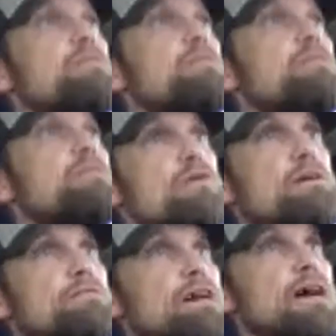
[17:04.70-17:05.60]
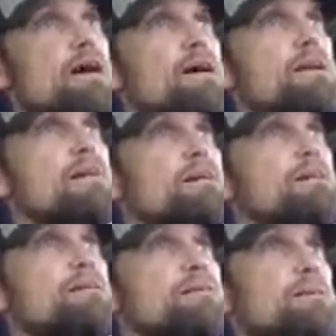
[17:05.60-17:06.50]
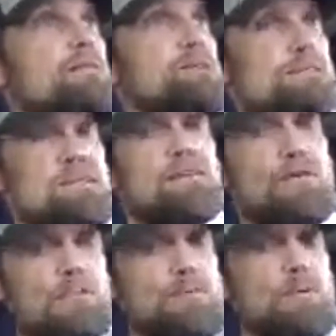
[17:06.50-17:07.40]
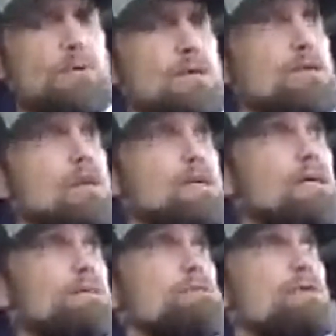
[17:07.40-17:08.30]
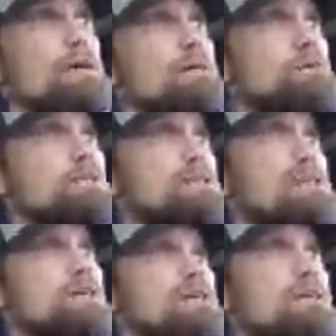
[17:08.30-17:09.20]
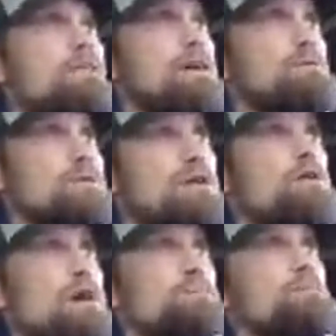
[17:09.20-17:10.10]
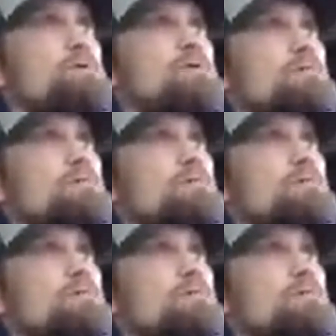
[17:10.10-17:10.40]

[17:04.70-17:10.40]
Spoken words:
the glory of God that's incorruptible into an image that was corruptible.